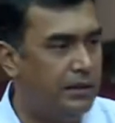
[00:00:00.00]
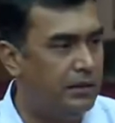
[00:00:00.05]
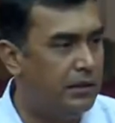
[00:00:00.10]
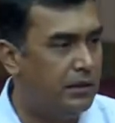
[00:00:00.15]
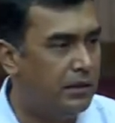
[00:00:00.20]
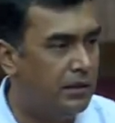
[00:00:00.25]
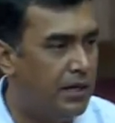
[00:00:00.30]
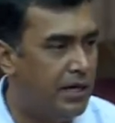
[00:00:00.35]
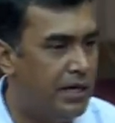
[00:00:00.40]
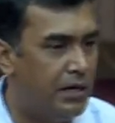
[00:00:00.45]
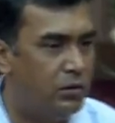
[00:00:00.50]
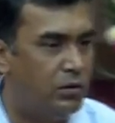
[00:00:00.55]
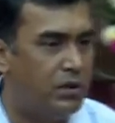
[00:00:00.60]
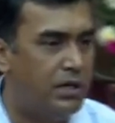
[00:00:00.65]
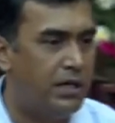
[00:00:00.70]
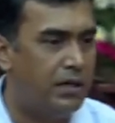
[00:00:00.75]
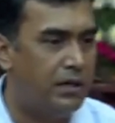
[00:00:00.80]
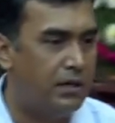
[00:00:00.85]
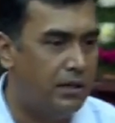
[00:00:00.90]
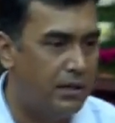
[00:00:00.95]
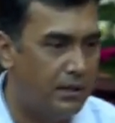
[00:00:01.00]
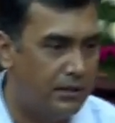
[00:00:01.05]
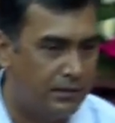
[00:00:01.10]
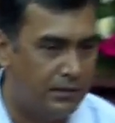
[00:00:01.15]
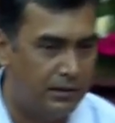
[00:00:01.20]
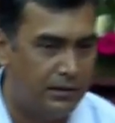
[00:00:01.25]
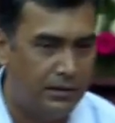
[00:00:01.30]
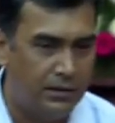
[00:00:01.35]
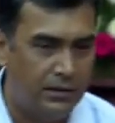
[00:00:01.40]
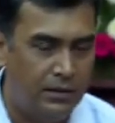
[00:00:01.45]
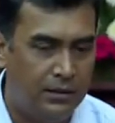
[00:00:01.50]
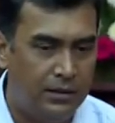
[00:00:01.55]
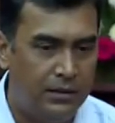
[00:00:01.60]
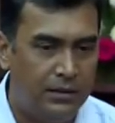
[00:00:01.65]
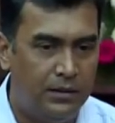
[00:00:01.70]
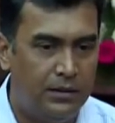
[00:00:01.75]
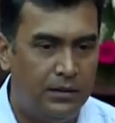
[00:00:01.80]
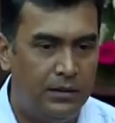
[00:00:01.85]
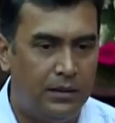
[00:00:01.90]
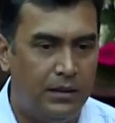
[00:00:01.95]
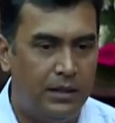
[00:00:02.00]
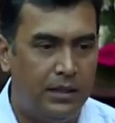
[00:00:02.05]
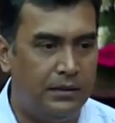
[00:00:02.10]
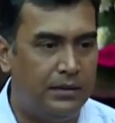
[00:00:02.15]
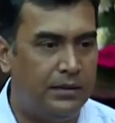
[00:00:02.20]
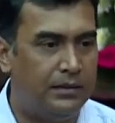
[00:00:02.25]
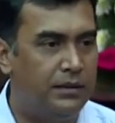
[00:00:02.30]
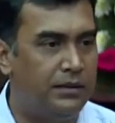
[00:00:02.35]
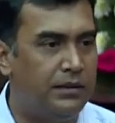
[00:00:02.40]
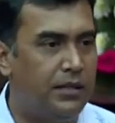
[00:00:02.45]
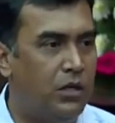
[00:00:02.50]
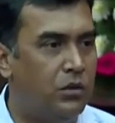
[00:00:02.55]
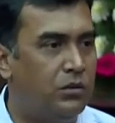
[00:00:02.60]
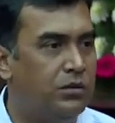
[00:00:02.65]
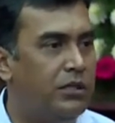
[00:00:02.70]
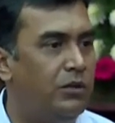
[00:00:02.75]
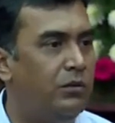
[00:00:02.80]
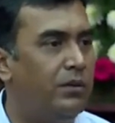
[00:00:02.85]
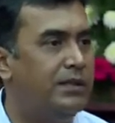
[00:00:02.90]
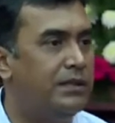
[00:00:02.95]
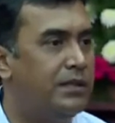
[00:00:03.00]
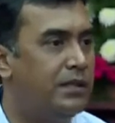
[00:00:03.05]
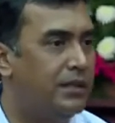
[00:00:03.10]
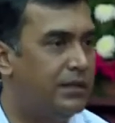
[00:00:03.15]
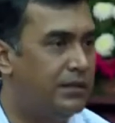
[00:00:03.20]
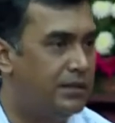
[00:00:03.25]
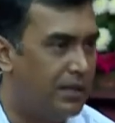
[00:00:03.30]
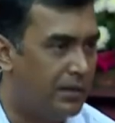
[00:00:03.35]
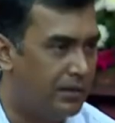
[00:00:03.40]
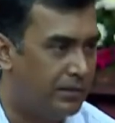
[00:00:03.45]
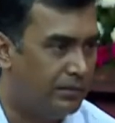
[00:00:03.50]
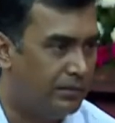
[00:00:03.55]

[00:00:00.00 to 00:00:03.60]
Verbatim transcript: the hydrogen ion release. And this is how sequencing is done